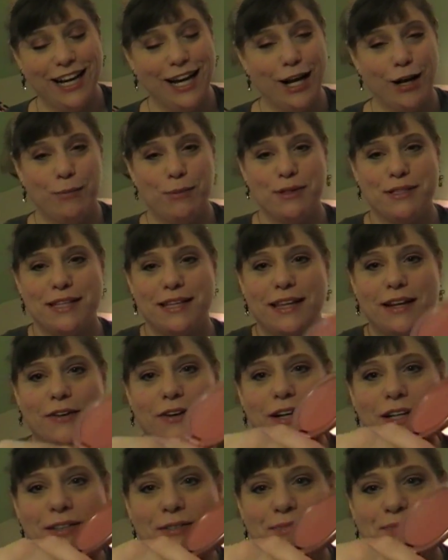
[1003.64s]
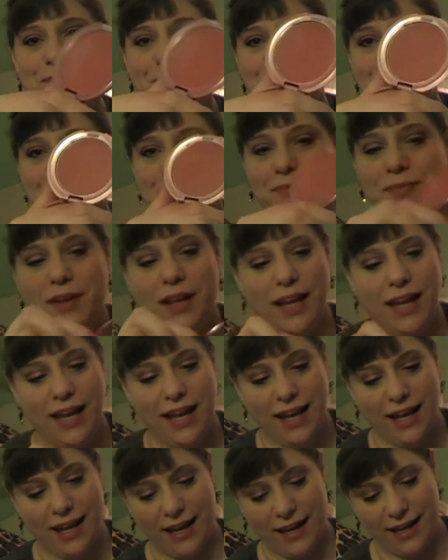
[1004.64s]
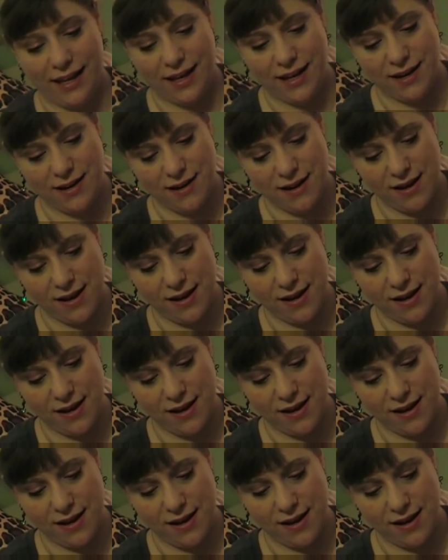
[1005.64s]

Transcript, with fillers: Almost said that wrong. And